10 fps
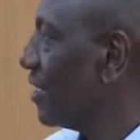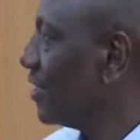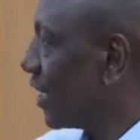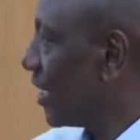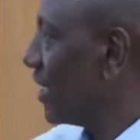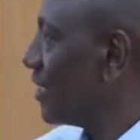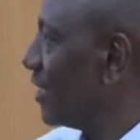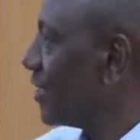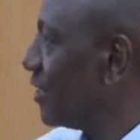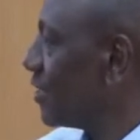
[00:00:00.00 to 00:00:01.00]

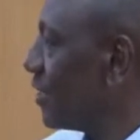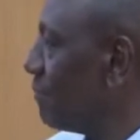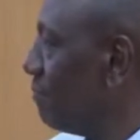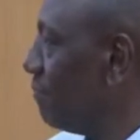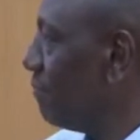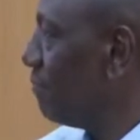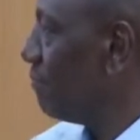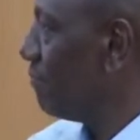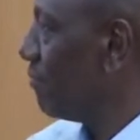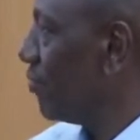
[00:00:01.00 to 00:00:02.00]
integrate the system
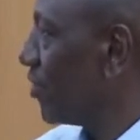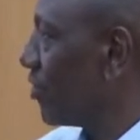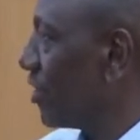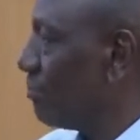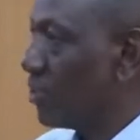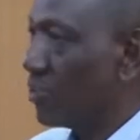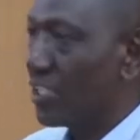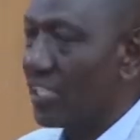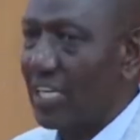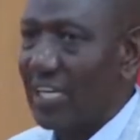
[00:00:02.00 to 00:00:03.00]

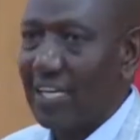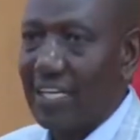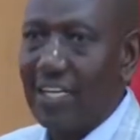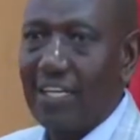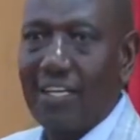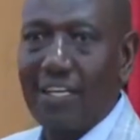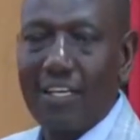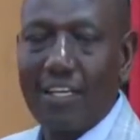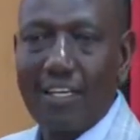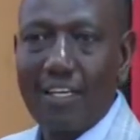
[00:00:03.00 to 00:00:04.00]
between KRA,
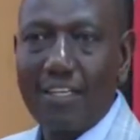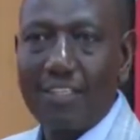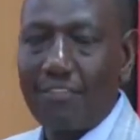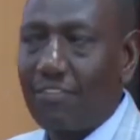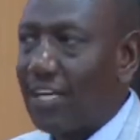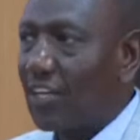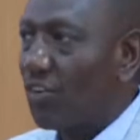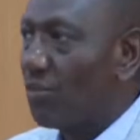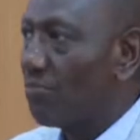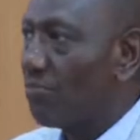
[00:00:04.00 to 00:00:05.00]

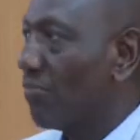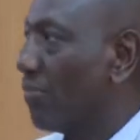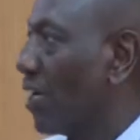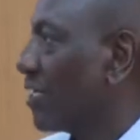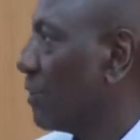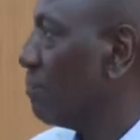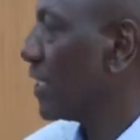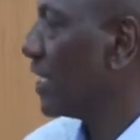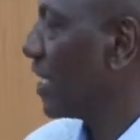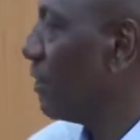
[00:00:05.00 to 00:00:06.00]
Safaricom, and the
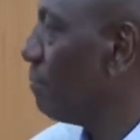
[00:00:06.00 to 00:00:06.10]
betting